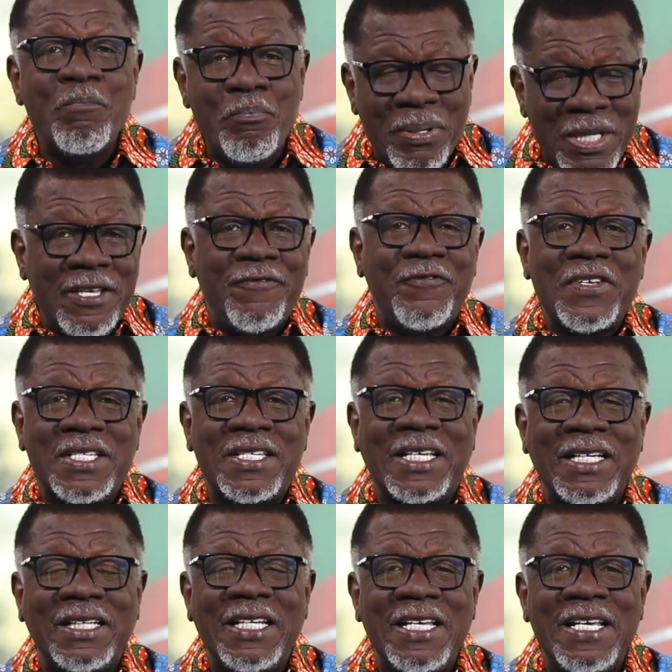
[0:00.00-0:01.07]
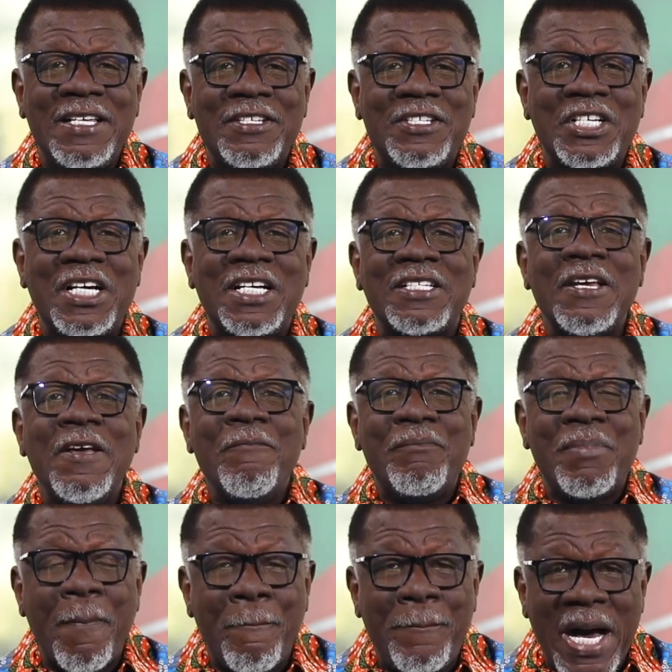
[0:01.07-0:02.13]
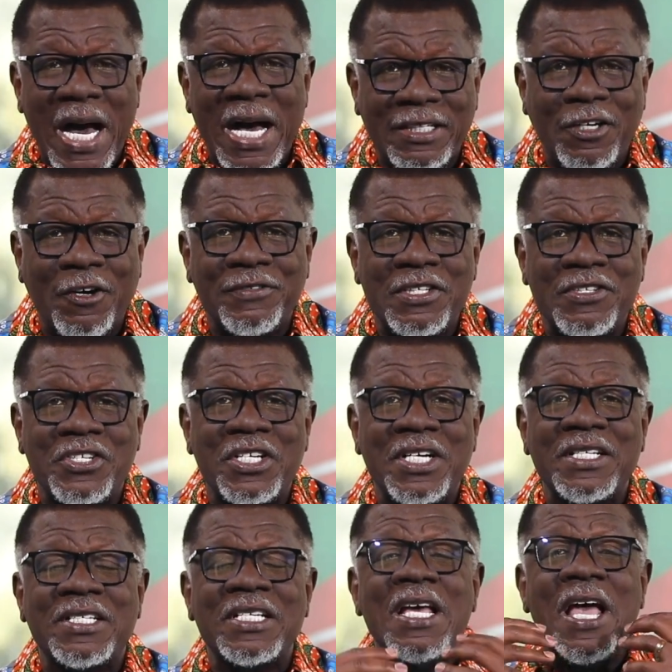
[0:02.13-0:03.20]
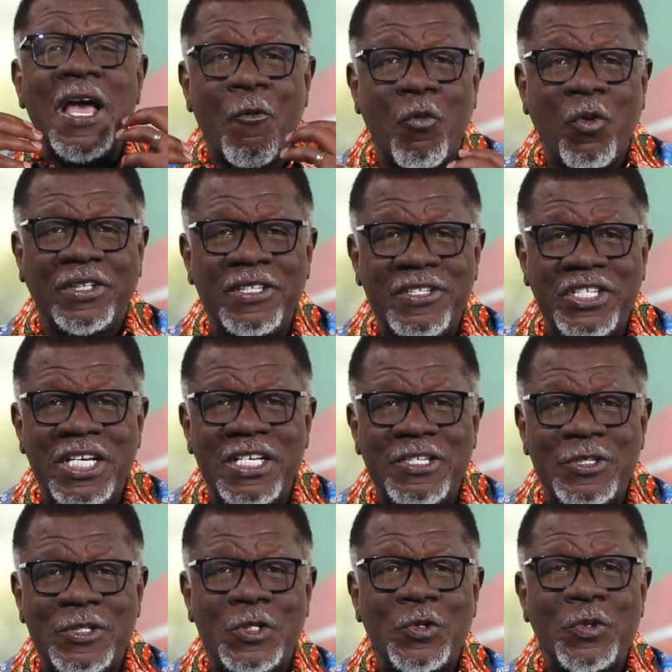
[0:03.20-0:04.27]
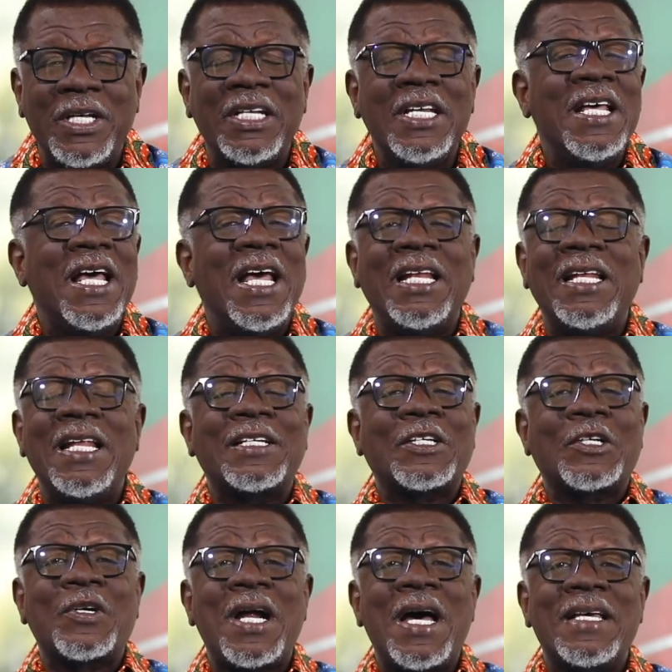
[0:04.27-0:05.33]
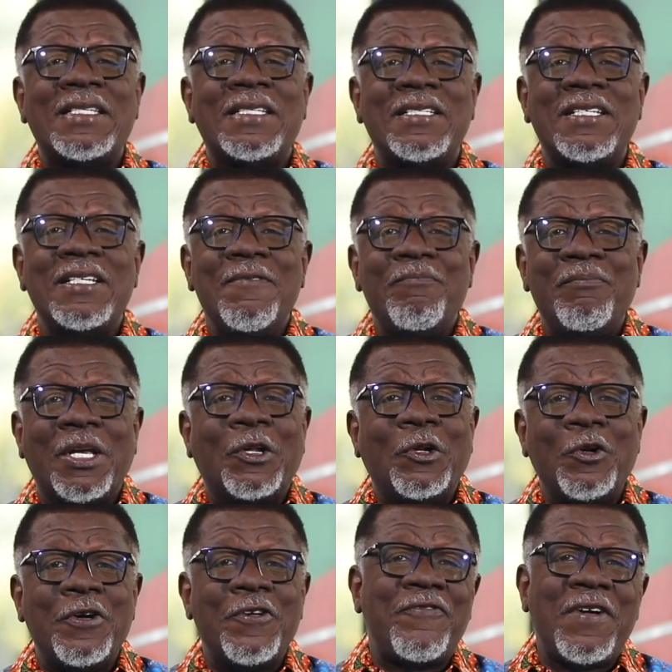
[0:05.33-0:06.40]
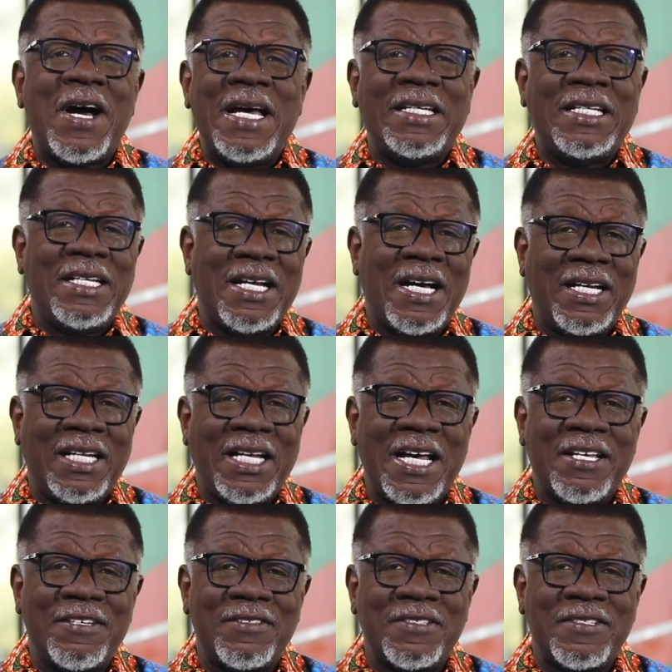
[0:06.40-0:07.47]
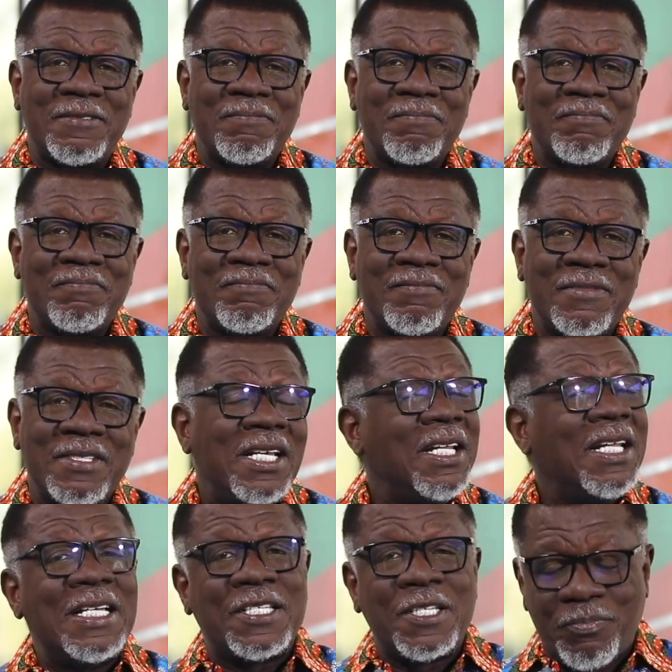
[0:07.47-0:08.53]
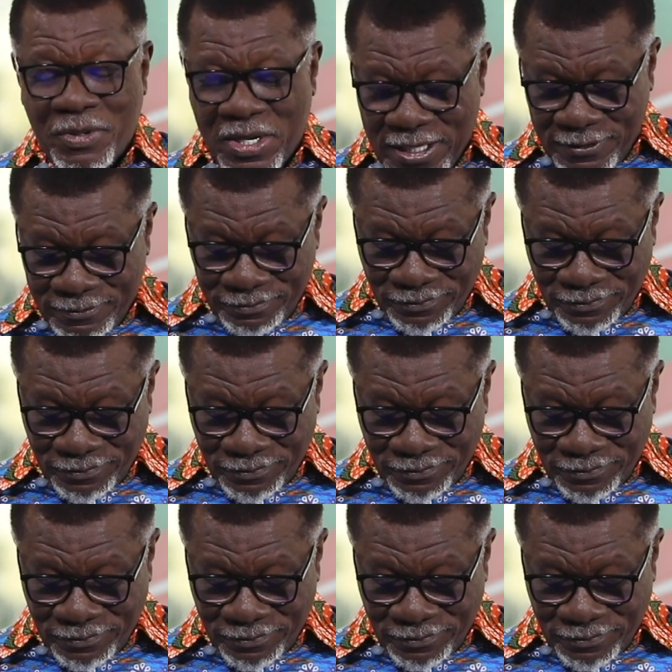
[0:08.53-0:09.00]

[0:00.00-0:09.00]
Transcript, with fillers: Be physically in church, be part of the church and what the church is doing, and let Christ be glorified in our lives. Let's pray.